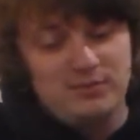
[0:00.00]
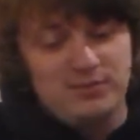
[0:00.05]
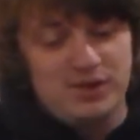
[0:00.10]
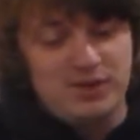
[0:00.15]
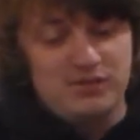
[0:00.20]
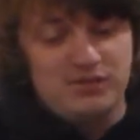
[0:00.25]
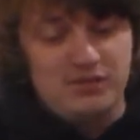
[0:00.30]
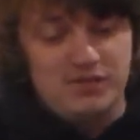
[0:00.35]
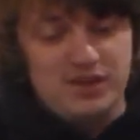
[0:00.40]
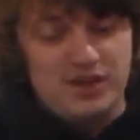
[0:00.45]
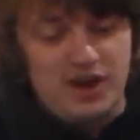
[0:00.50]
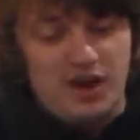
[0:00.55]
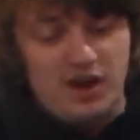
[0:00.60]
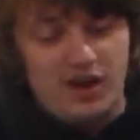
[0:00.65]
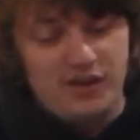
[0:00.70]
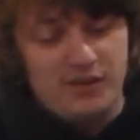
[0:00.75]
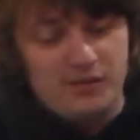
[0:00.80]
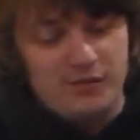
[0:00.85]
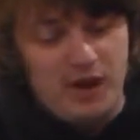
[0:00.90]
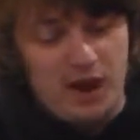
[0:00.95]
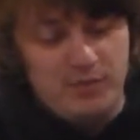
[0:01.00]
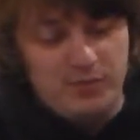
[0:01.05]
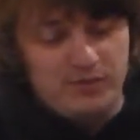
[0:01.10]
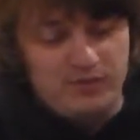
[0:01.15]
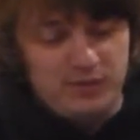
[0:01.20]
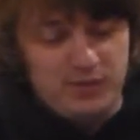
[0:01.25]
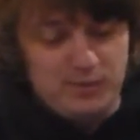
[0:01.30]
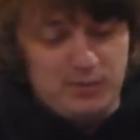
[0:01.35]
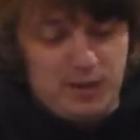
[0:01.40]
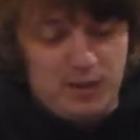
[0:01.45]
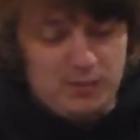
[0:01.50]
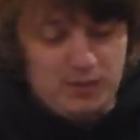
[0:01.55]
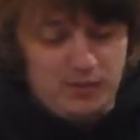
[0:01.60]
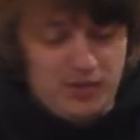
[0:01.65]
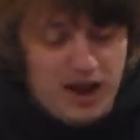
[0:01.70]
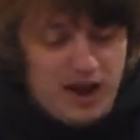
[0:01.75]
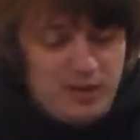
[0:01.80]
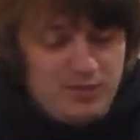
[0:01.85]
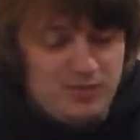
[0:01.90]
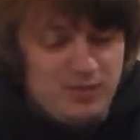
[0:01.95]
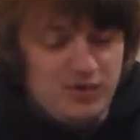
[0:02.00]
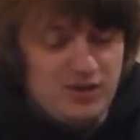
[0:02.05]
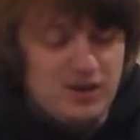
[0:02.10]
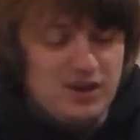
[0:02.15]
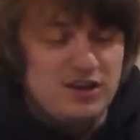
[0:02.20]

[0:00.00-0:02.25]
but if we unwrap it from the bubble wrap,